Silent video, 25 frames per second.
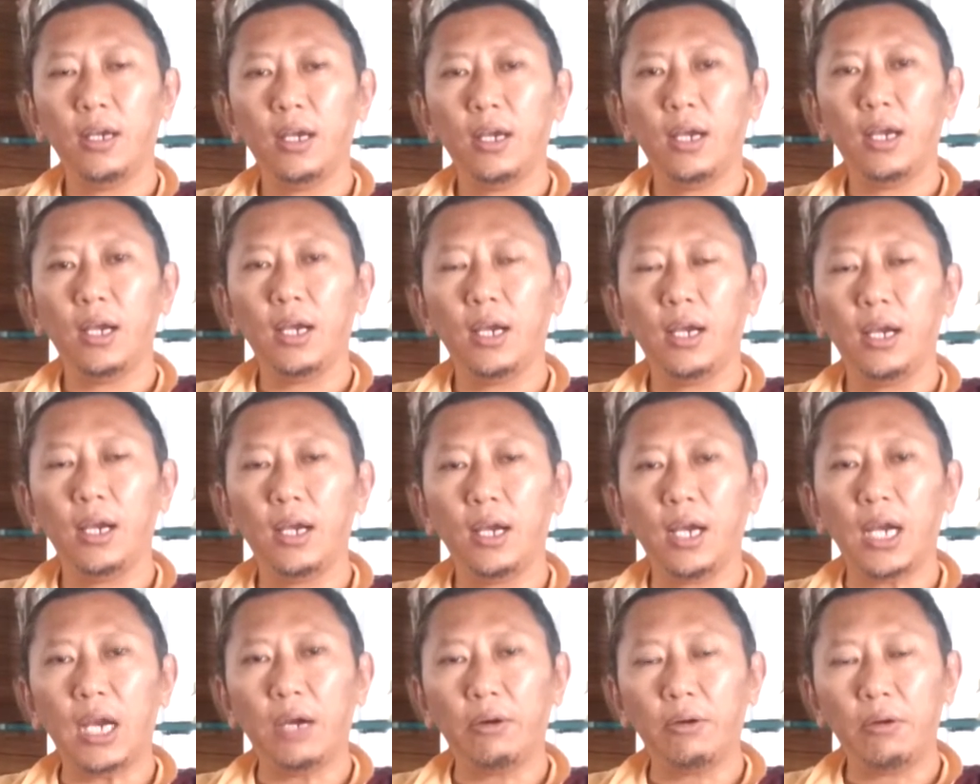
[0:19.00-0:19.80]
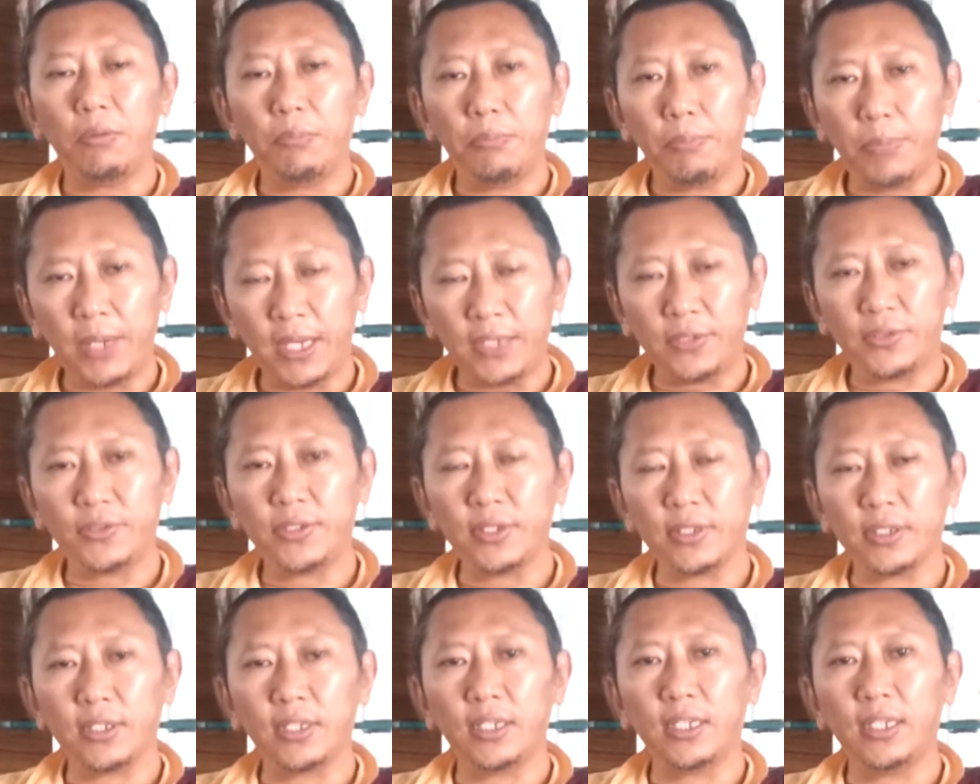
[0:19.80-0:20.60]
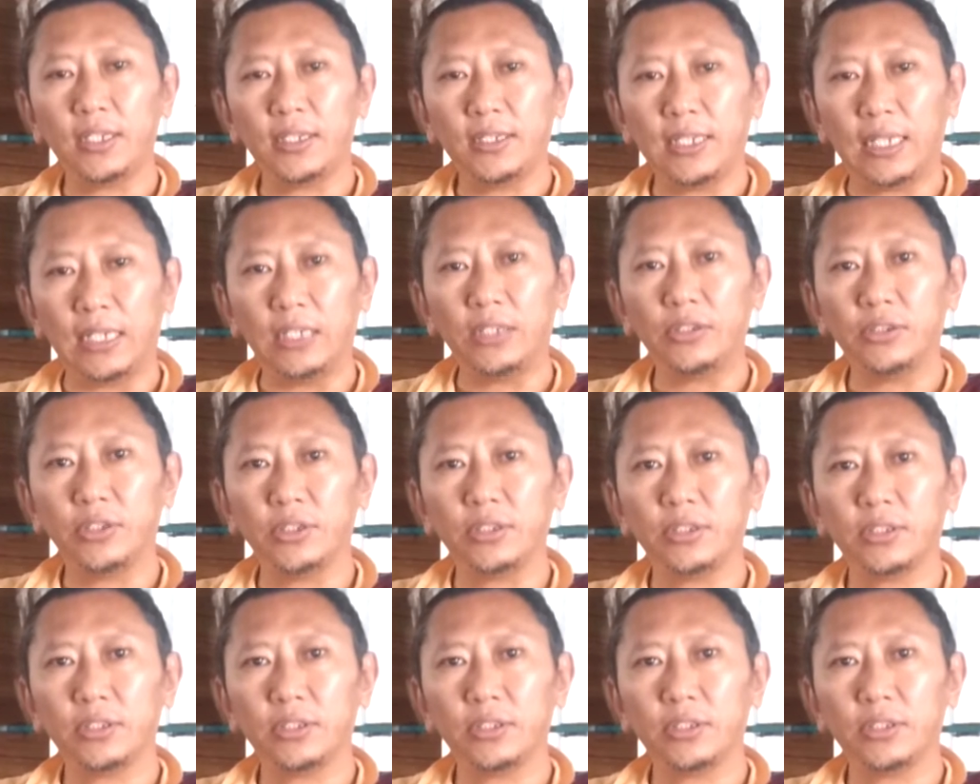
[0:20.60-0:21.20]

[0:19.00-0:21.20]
our basic intelligence